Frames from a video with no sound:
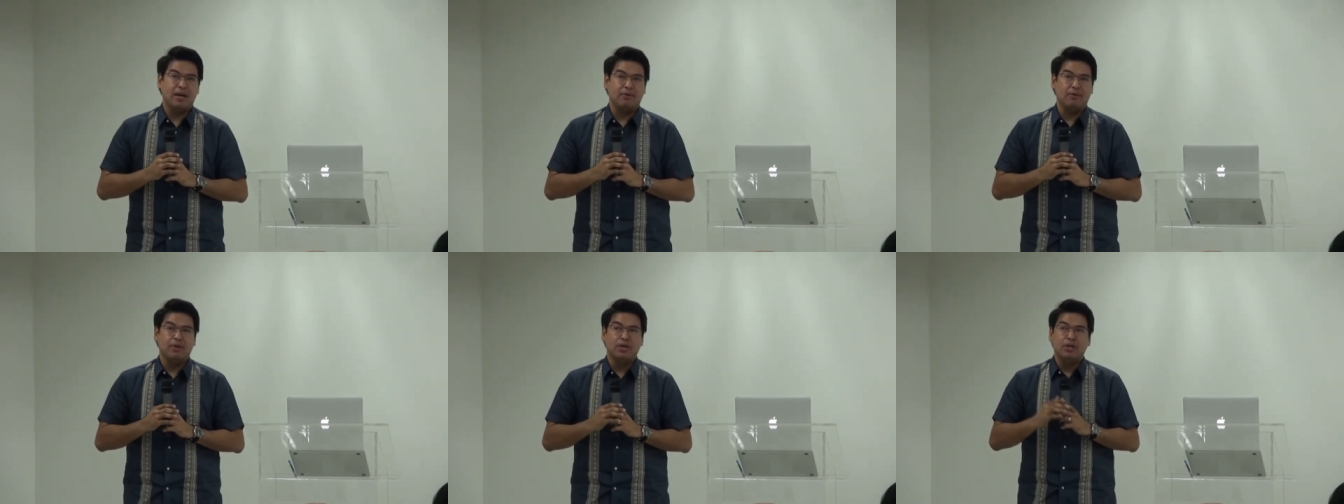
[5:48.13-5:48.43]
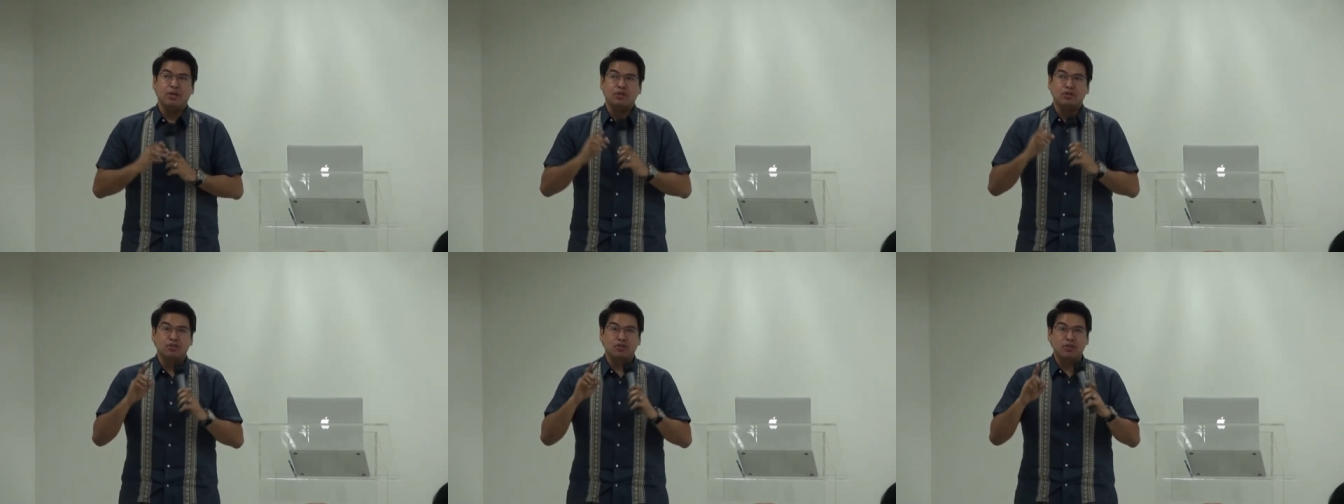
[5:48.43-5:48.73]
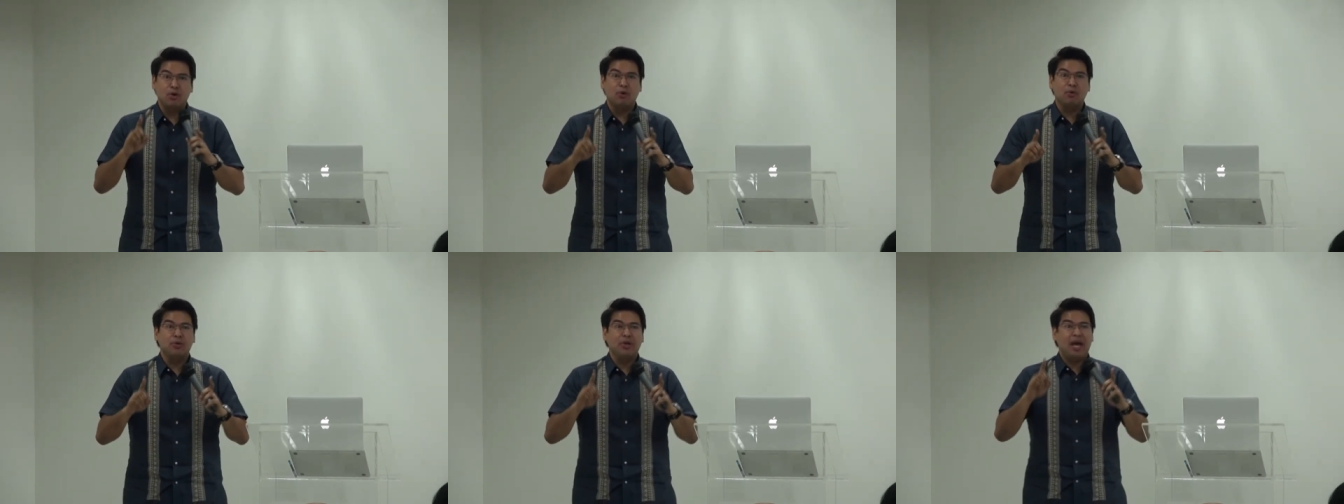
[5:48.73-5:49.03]
now.
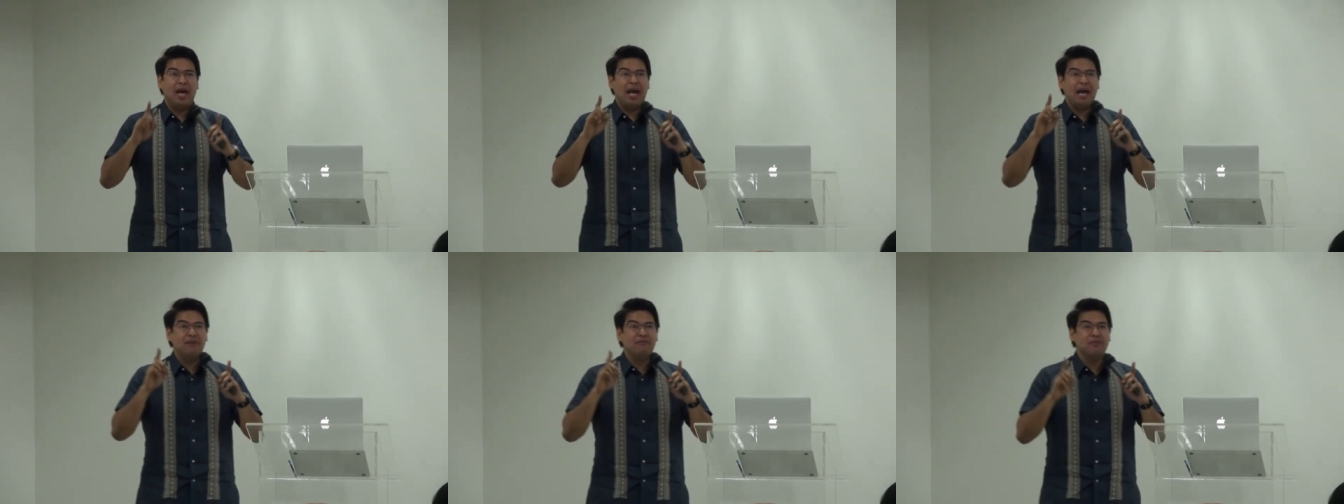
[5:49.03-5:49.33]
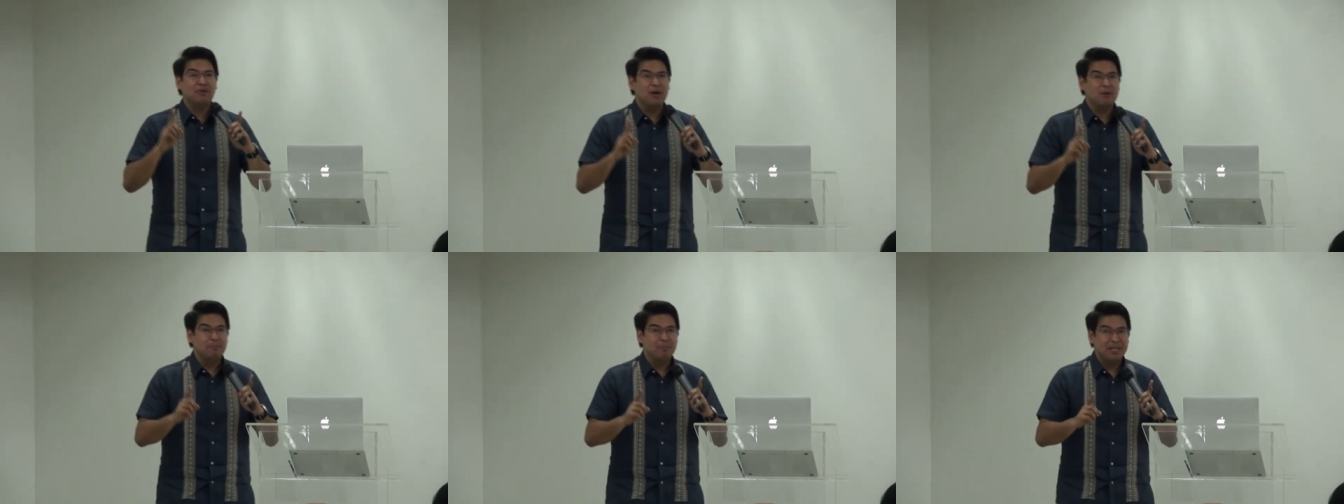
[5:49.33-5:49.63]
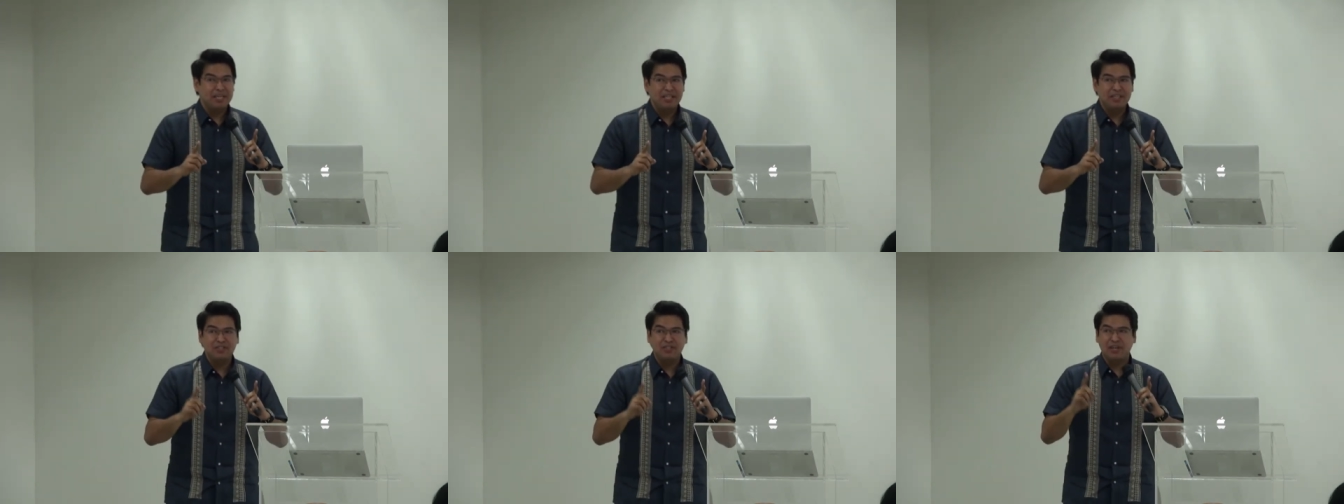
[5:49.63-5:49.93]
So you have
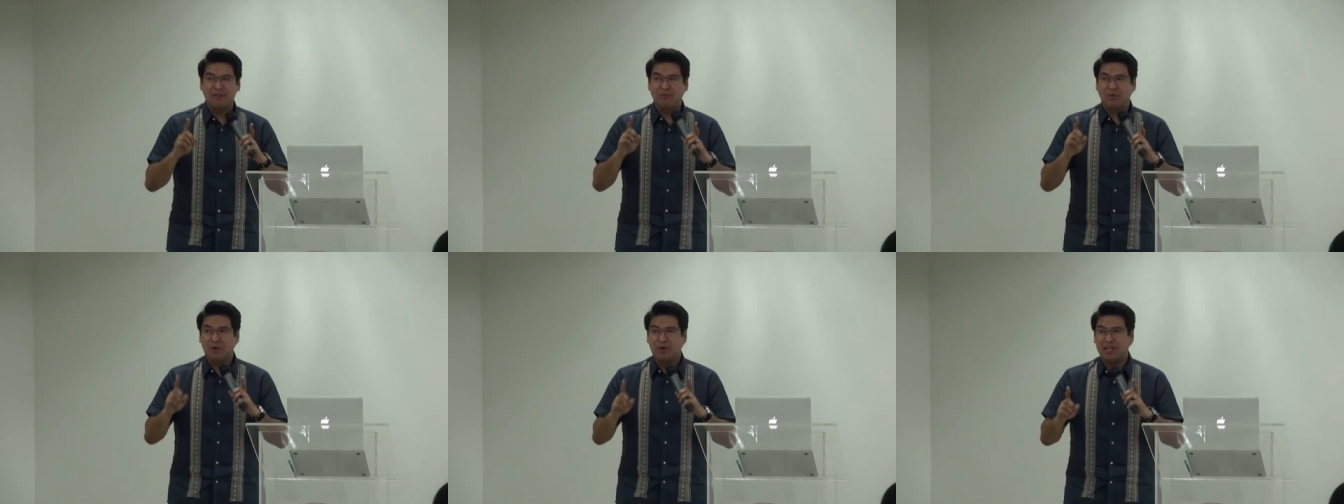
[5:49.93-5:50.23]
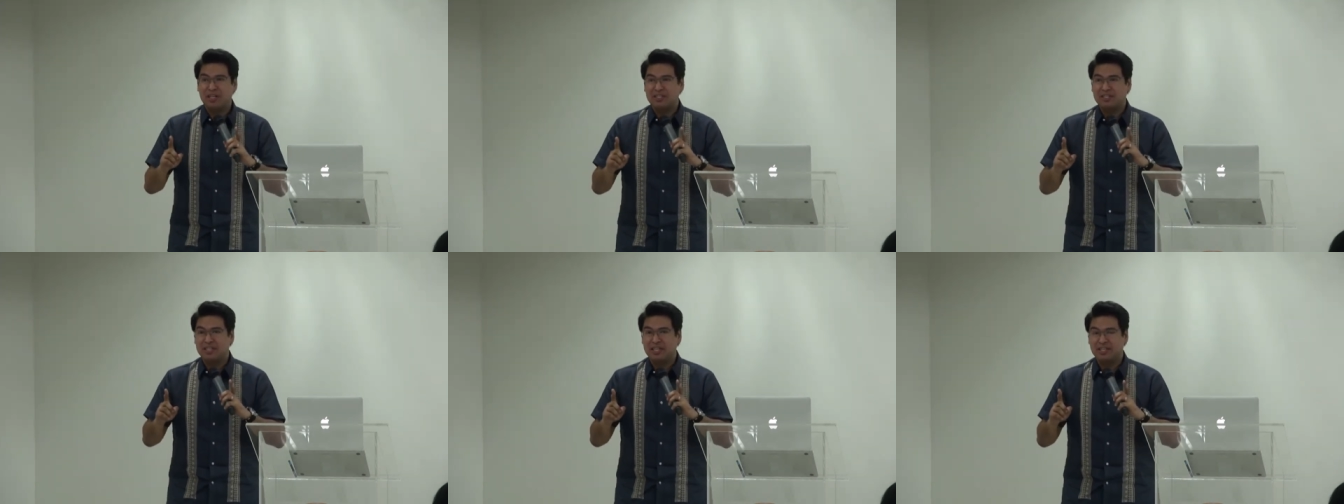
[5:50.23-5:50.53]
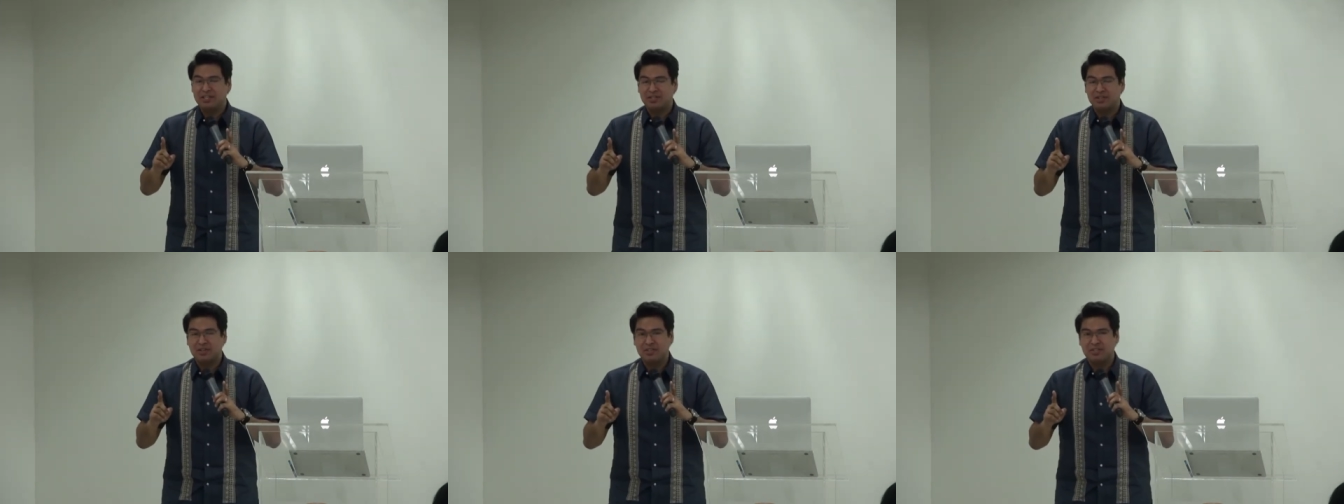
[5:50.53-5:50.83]
companies, you have
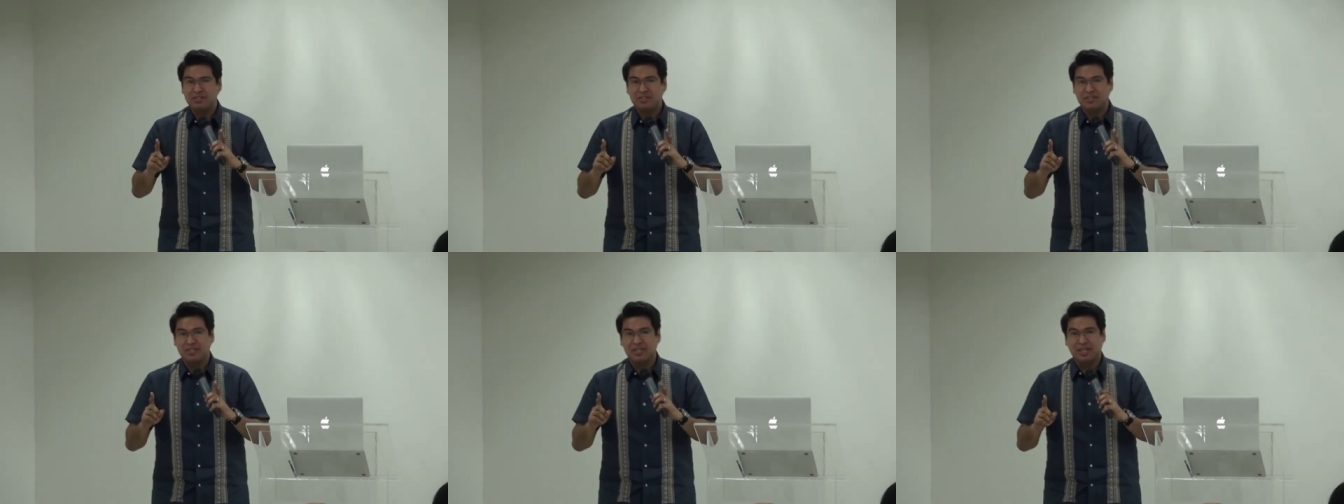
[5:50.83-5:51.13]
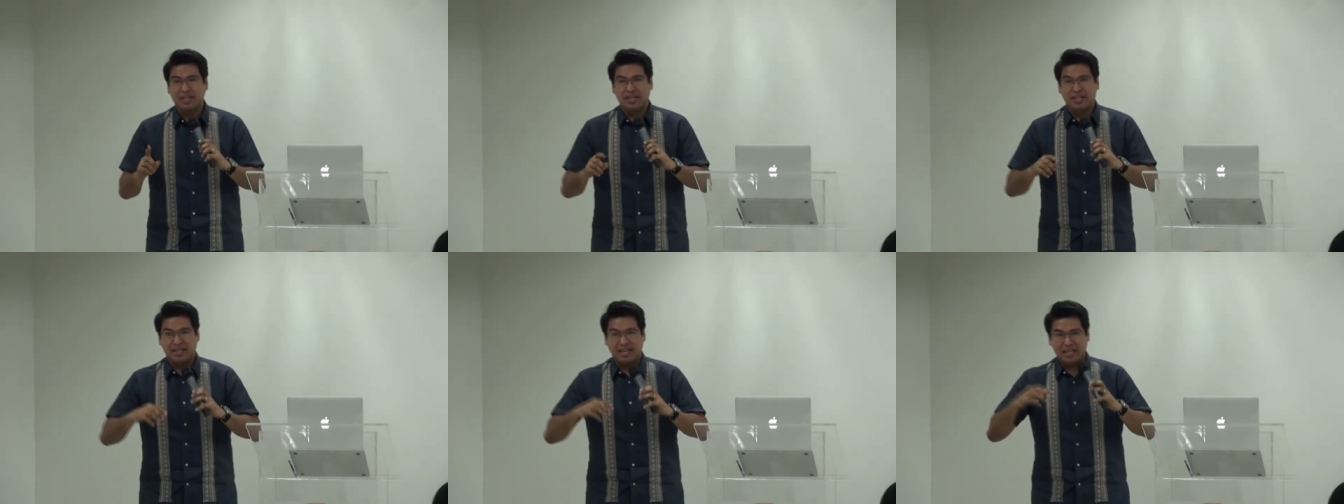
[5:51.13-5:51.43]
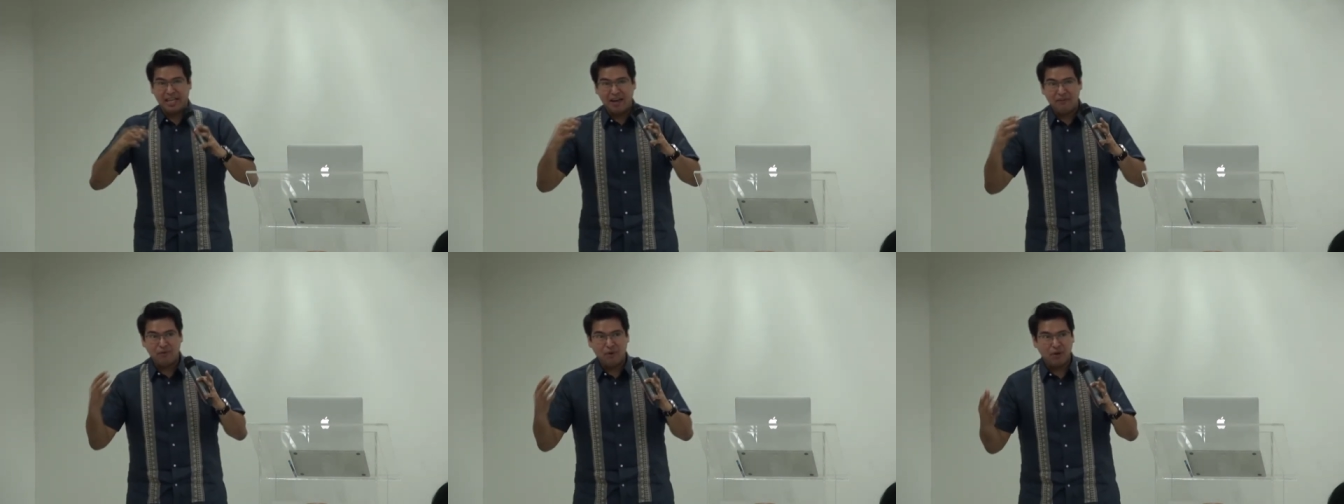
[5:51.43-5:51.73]
organizations
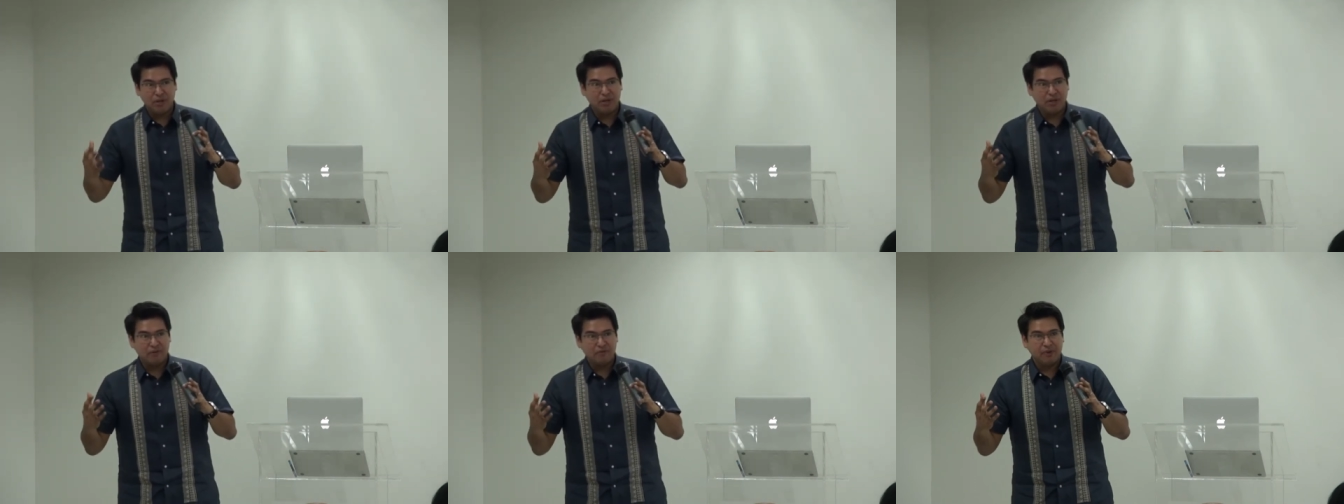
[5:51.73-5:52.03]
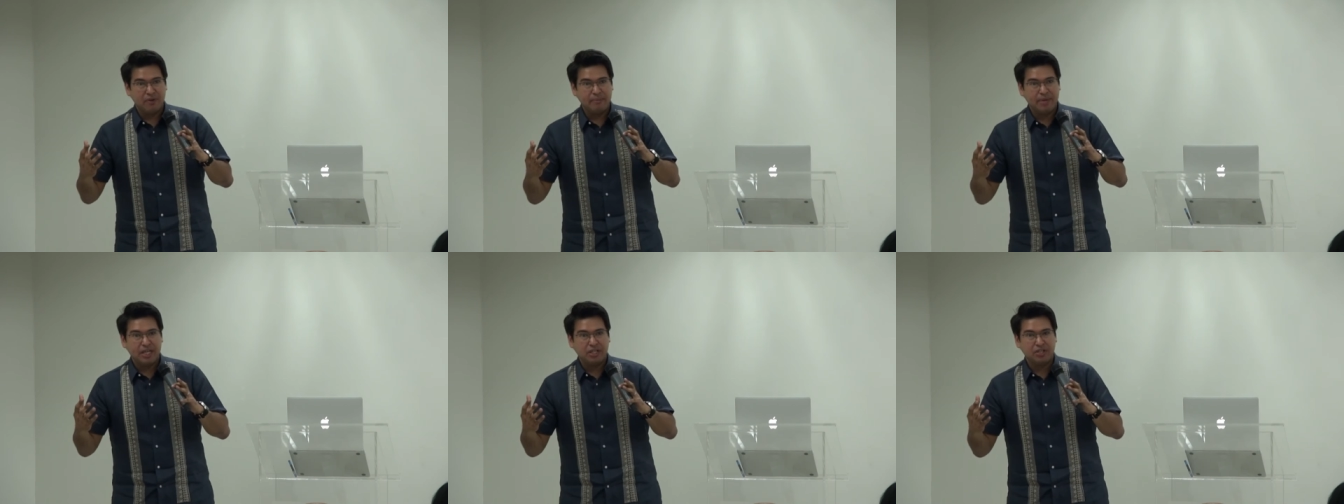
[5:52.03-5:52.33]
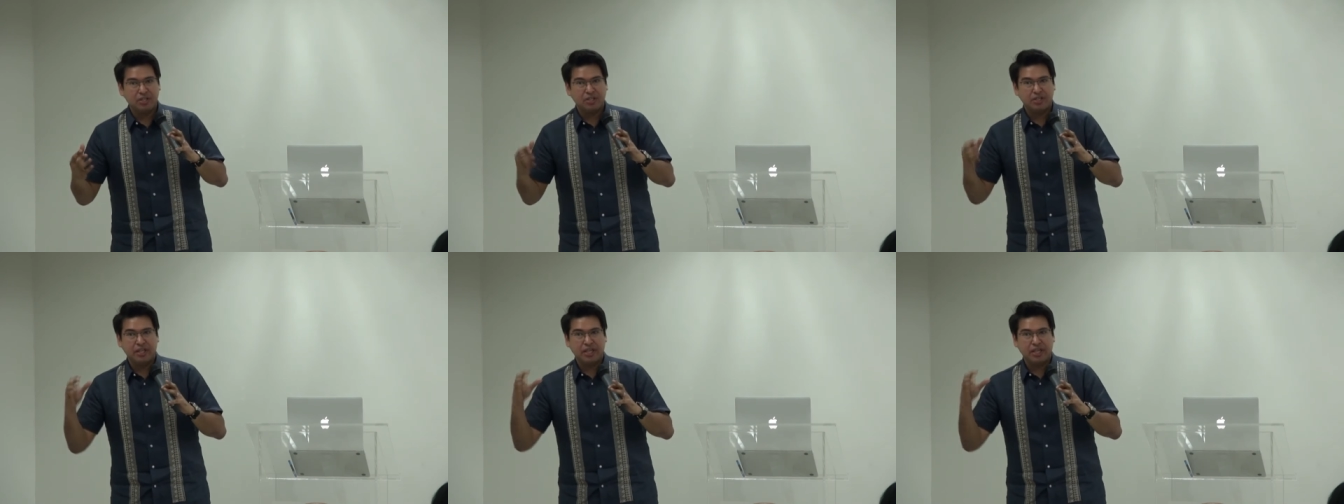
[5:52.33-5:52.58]
that have all your information.